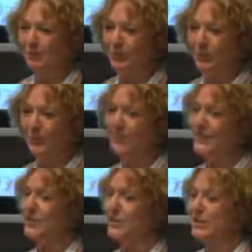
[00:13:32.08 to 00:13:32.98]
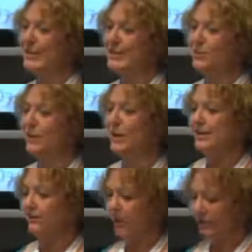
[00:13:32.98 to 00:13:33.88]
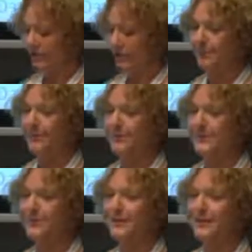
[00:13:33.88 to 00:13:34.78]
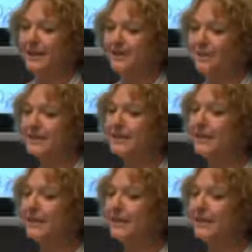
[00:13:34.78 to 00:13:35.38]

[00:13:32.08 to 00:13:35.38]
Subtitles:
What we did was added a wider range of diabetes subtypes,